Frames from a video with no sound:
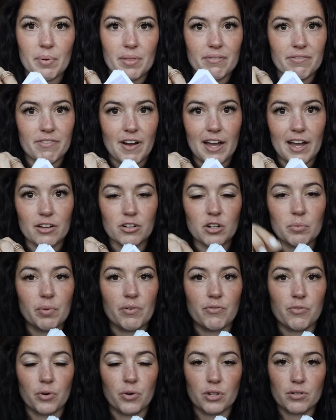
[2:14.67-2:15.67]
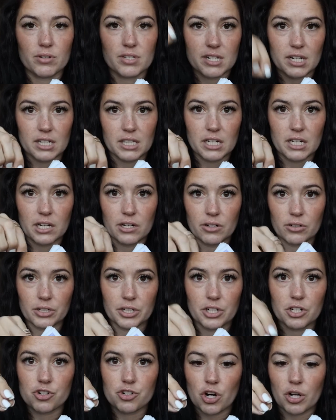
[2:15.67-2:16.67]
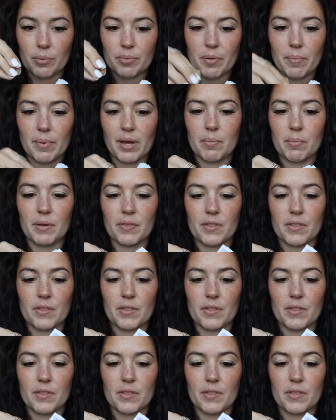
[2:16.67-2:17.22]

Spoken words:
of the vial before you stick the needle in and draw up the med,